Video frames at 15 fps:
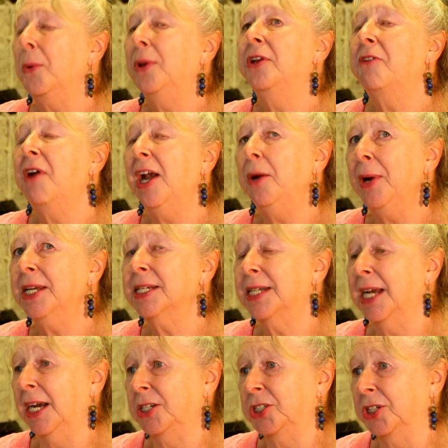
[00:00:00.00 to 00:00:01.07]
well, the railway
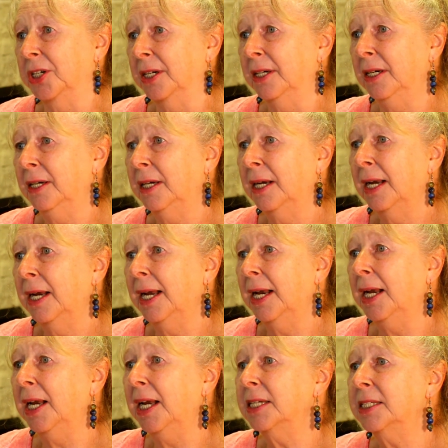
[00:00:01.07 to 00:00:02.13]
station
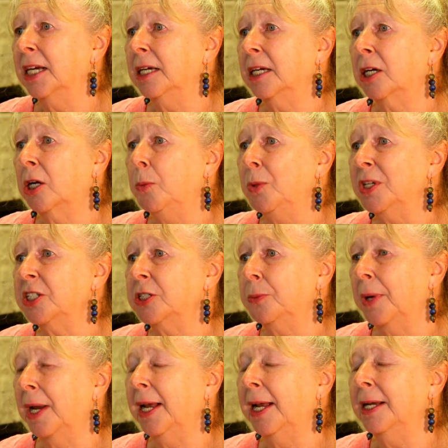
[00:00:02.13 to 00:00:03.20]
is in Penwicht,
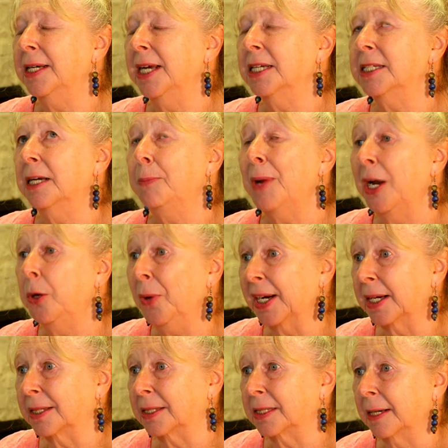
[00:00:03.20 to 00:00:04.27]

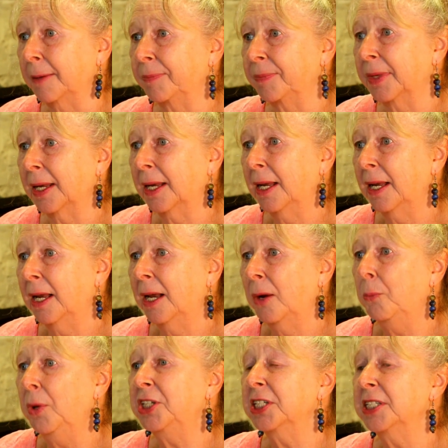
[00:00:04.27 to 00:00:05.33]
right,
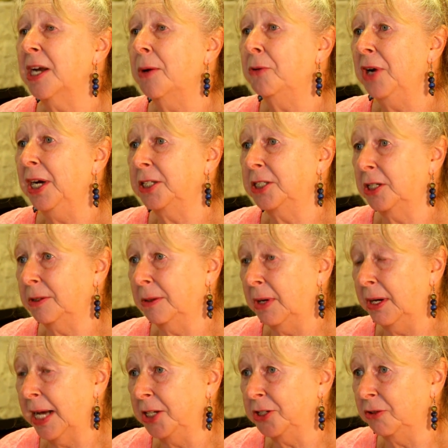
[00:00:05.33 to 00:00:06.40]
which is now a
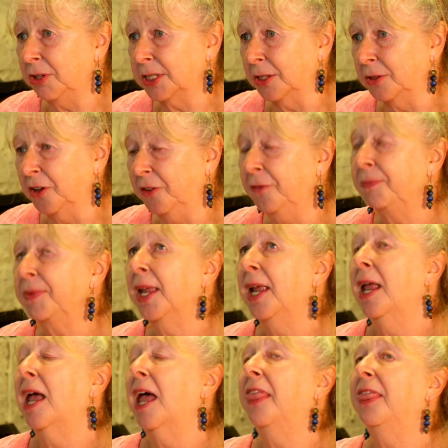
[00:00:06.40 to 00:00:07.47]
nature reserve.
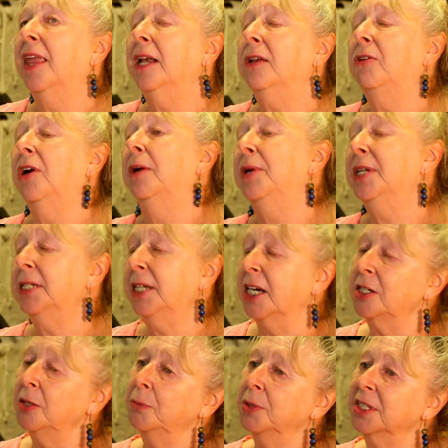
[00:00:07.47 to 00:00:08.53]
Yeah. And that railway
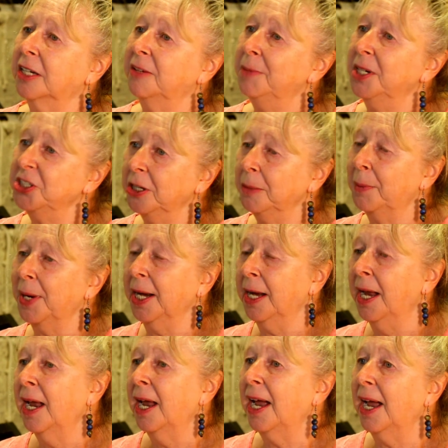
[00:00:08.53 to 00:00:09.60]
station was commissioned by
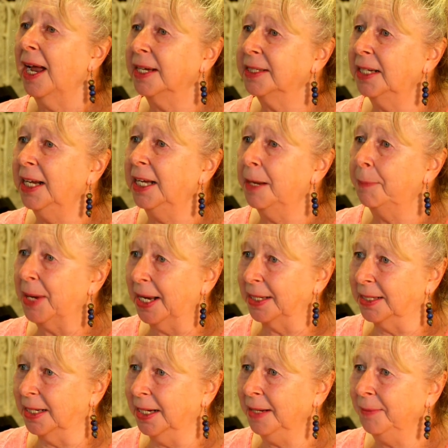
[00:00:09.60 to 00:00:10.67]
Adelina
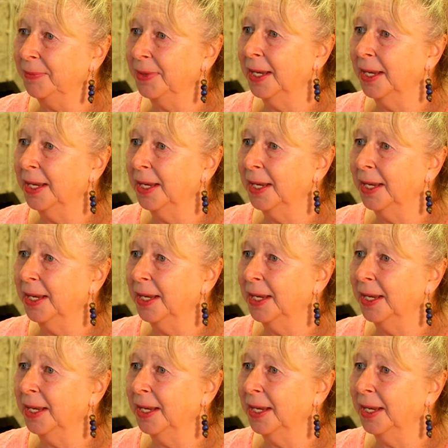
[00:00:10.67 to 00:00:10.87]
Patti,